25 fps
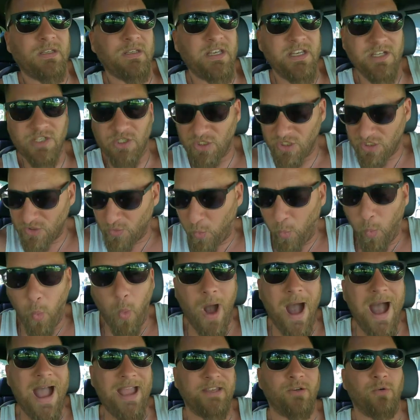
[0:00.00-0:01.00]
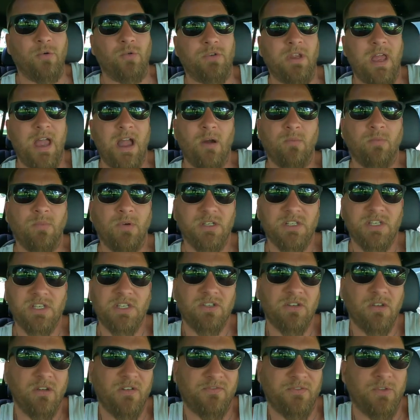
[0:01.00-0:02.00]
it's just wild how much
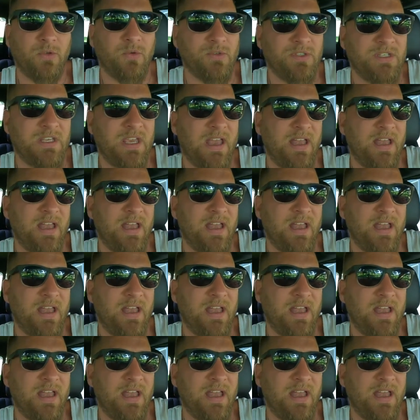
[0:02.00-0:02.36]
stuff those